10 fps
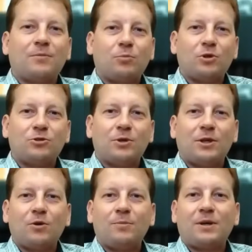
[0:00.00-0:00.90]
What do we
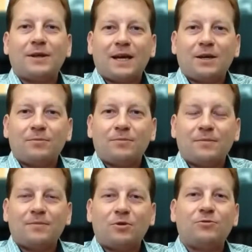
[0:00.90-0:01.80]
know about the atom?
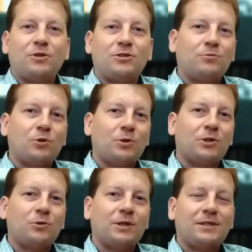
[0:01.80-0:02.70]
Well, first of all, we
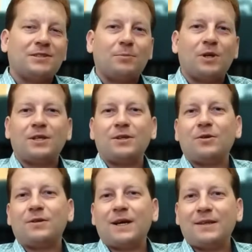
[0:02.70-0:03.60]
know that it's a
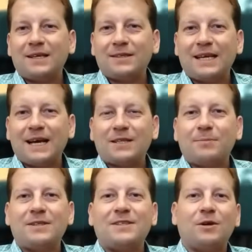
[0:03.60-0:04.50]
particle and that the atom
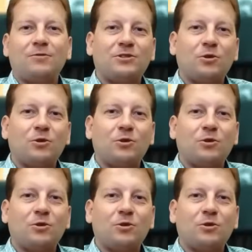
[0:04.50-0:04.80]
itself is